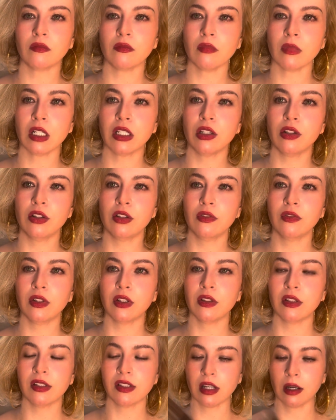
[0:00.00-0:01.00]
You do feel
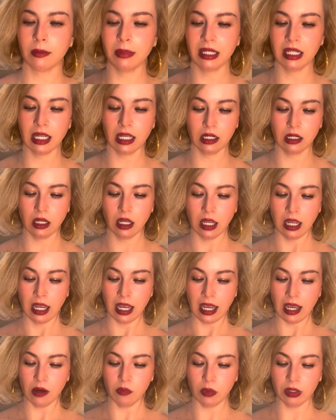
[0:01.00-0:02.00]
this coming in.
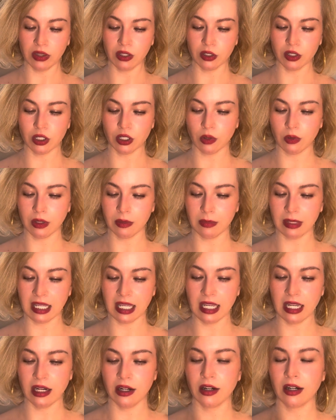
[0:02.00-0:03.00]
And what they're showing me
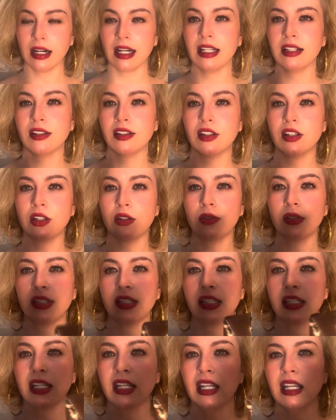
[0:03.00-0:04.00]
here is, do you
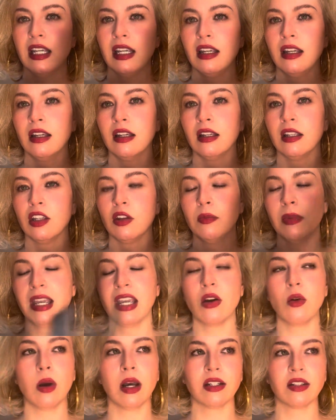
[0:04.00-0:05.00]
see, you may
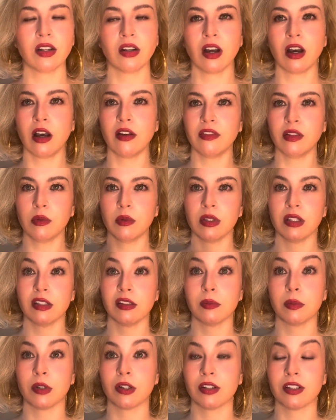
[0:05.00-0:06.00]
go out to coffee with this
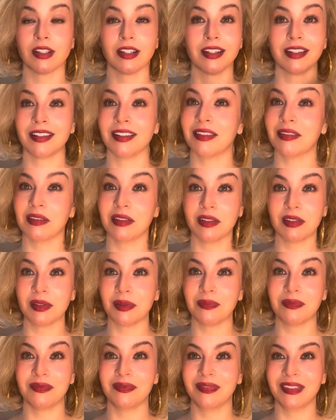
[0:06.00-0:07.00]
person.
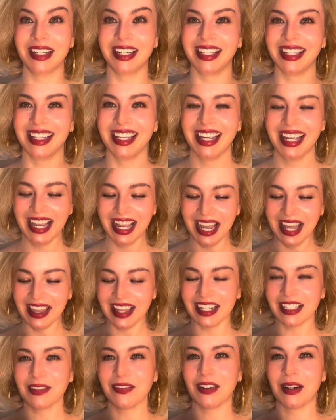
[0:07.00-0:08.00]
It's
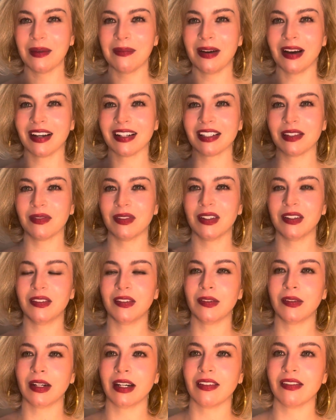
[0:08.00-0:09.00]
that's very possible.
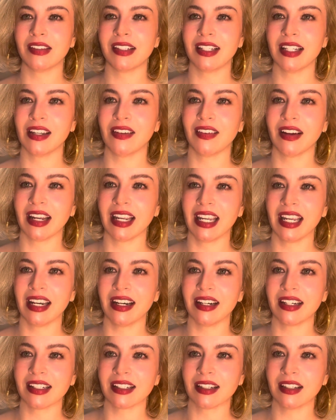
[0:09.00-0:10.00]
But what I'm seeing right
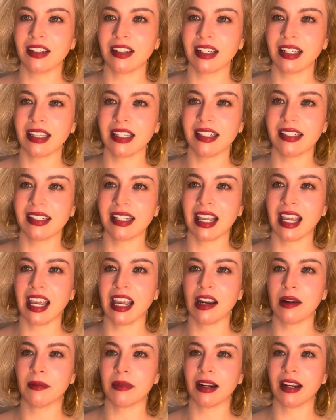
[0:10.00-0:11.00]
here is, look at this
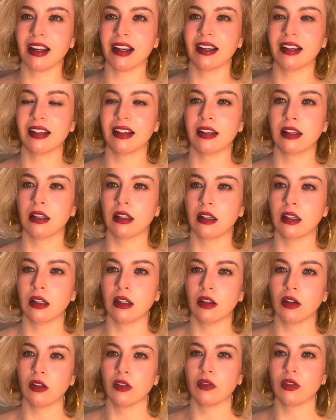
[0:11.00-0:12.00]
camera.
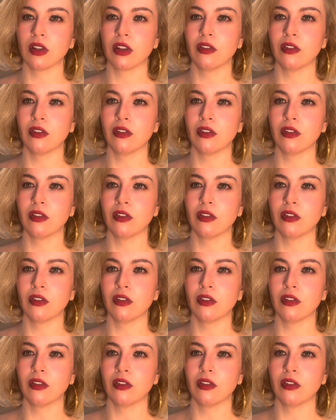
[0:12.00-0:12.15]
For the